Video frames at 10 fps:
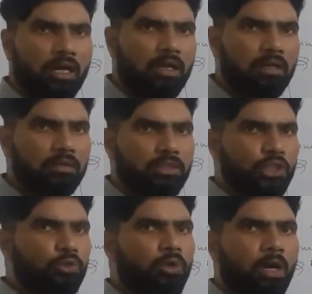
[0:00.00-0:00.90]
they
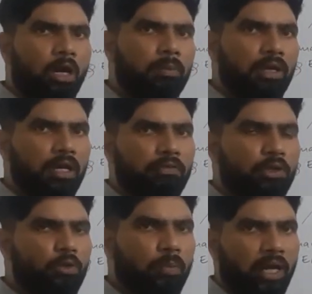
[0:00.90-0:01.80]
should not be left
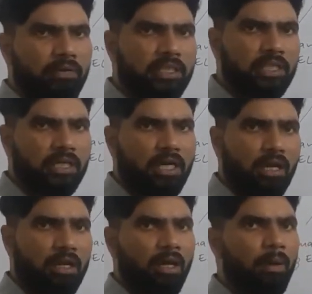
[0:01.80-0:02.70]
to private sector,
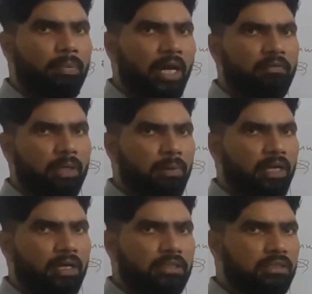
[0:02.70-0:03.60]
private
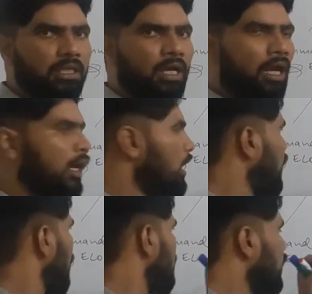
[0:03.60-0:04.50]
players.
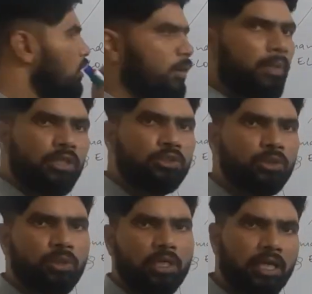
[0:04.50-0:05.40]
The government
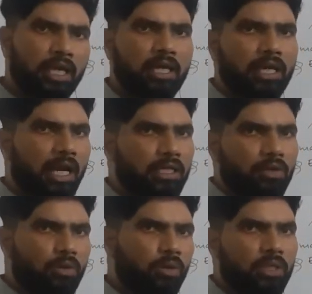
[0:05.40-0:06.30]
should take an active
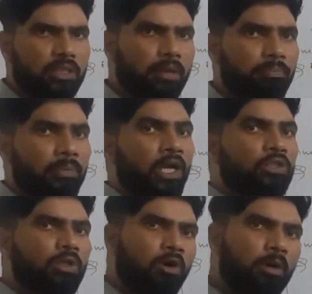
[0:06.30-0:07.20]
role in them. So
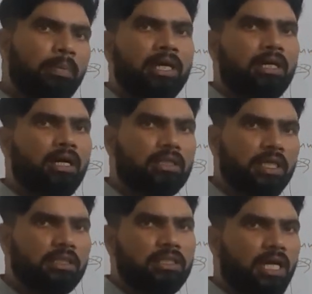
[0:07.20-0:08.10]
government
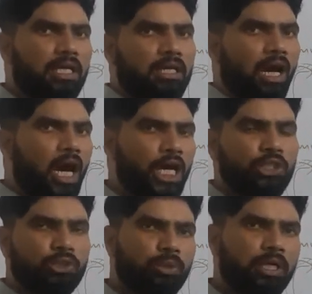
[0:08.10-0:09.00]
thinks that I
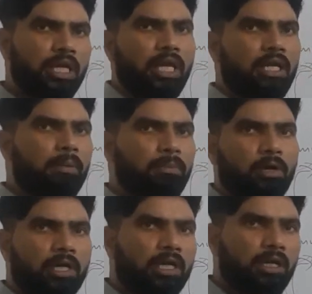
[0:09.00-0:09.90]
should take
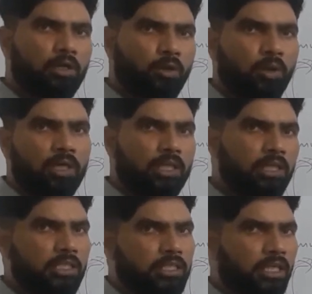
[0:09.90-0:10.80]
important role in
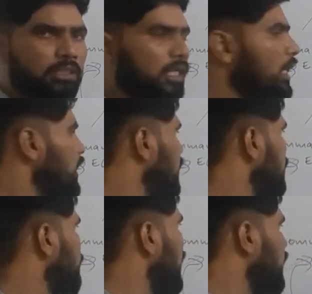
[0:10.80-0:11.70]
these things. That's
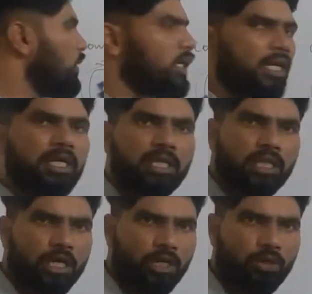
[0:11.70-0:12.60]
why it will retain the
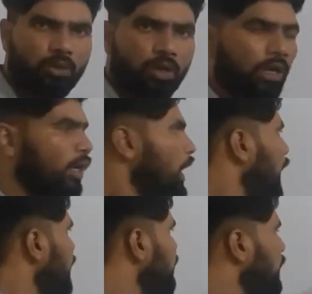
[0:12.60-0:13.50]
control.
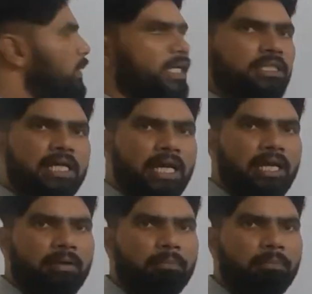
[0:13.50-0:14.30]
It will be deciding